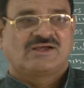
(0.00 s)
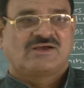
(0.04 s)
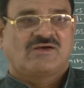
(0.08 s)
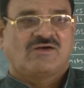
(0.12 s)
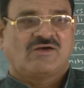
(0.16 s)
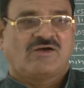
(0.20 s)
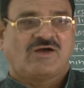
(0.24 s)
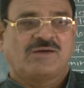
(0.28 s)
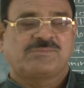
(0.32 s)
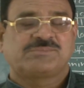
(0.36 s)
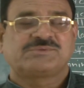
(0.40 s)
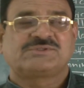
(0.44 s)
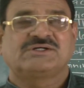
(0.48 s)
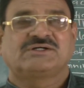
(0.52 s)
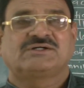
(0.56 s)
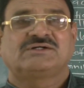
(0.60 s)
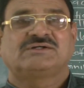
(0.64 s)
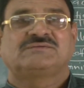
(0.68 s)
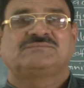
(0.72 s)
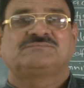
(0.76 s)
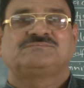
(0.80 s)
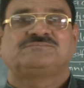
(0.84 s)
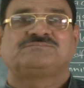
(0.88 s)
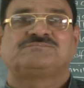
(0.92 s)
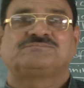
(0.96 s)
of
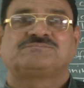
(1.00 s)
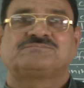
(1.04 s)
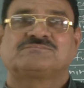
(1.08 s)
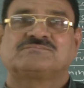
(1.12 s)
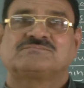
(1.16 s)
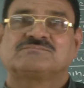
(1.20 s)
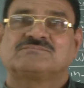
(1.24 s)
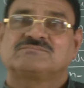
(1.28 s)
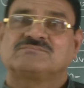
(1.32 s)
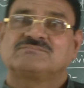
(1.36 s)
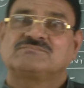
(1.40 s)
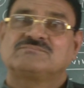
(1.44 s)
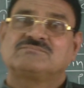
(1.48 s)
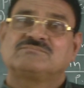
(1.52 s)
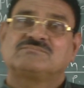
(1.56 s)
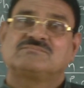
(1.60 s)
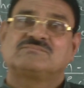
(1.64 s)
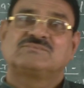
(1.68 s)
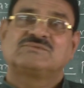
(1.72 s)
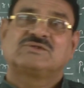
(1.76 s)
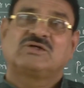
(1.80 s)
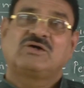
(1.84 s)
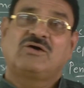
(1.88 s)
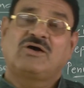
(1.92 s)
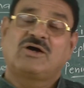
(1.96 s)
the
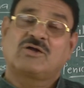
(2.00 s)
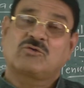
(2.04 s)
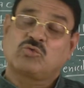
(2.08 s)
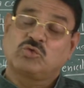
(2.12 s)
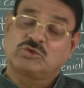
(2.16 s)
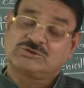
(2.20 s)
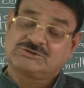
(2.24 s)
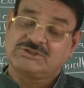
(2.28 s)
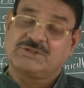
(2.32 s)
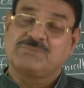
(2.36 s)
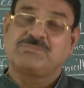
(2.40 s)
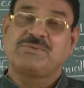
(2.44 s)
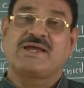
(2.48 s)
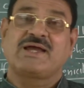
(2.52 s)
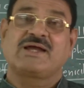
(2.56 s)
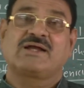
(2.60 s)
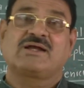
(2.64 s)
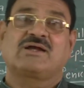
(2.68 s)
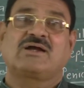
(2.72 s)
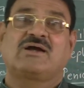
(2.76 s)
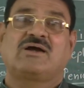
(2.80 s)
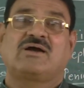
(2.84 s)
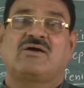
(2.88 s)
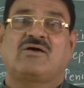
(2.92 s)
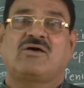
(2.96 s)
or question bank
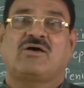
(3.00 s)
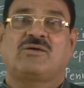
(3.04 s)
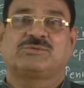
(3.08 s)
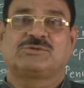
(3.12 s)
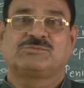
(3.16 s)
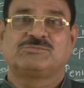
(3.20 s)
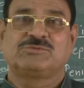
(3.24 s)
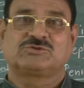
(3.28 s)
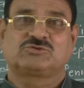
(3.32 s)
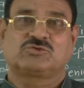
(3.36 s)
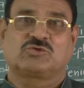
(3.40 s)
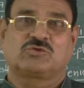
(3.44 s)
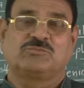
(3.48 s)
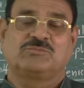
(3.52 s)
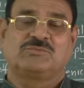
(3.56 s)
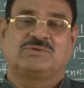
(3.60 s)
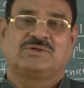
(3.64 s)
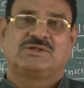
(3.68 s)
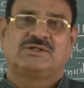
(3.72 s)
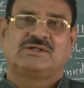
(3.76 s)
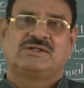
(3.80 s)
of the mushroom